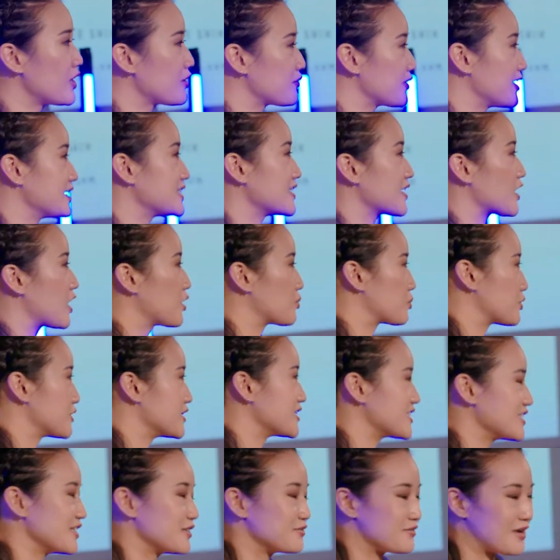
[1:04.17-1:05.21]
we are raising our
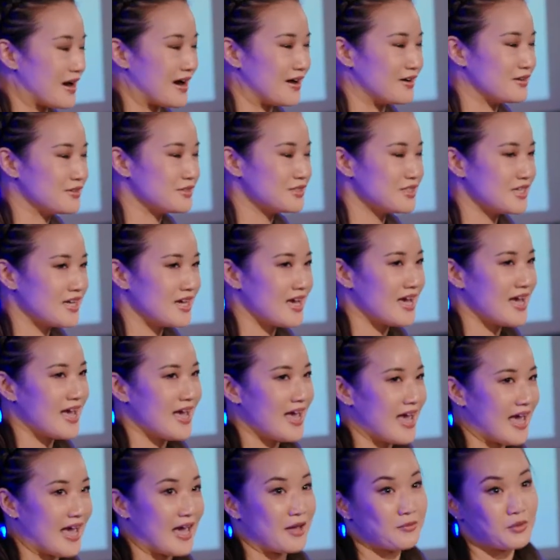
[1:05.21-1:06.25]
pre-seed round
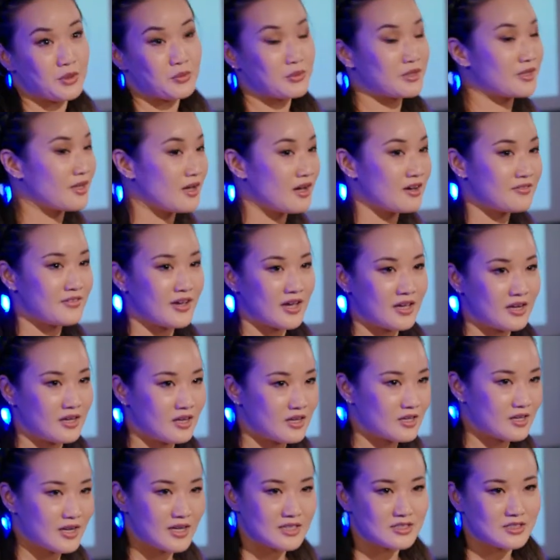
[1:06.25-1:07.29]
and we would love
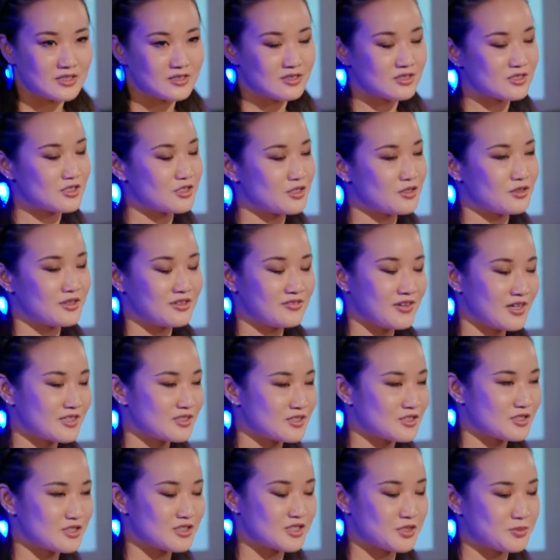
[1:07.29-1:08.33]
any connections to
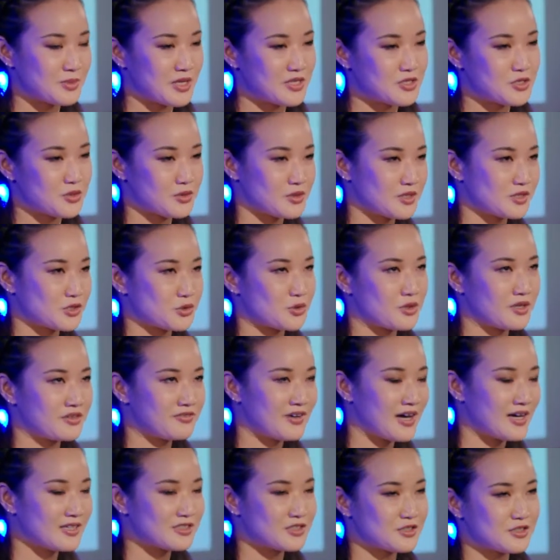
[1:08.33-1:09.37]
investors, mentors, or
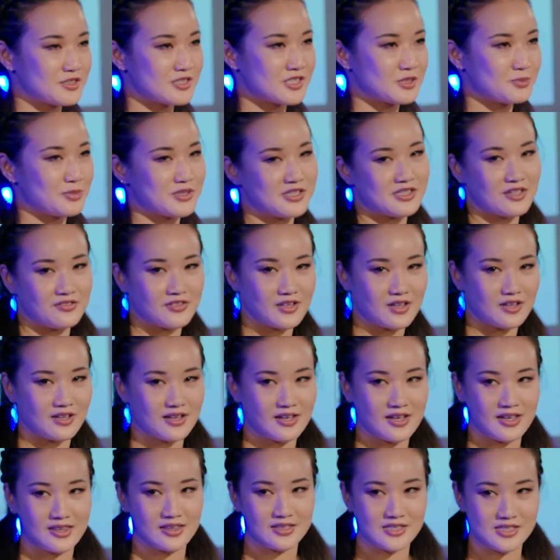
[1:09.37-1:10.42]
advisors,
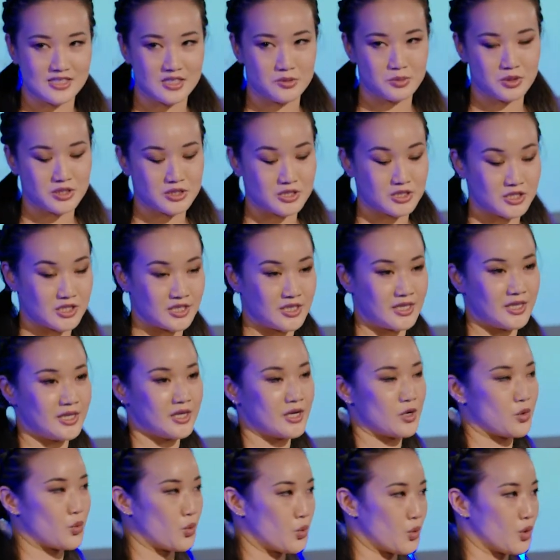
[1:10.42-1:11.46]
specifically in the
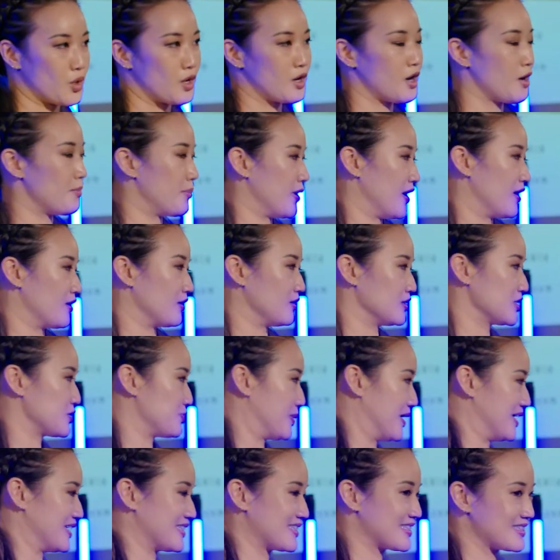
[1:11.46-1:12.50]
CPG or apparel
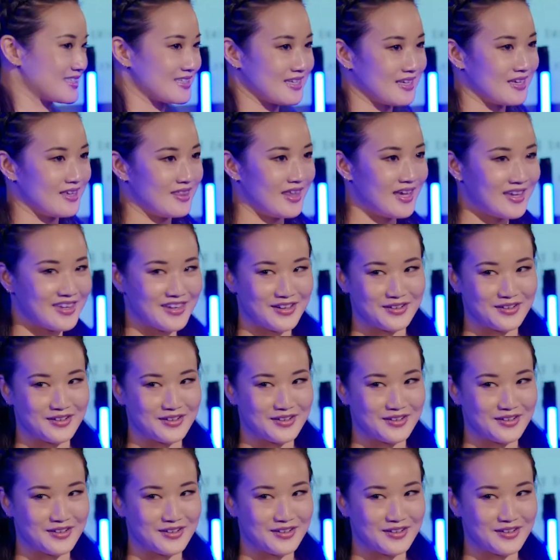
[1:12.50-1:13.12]
space. Thank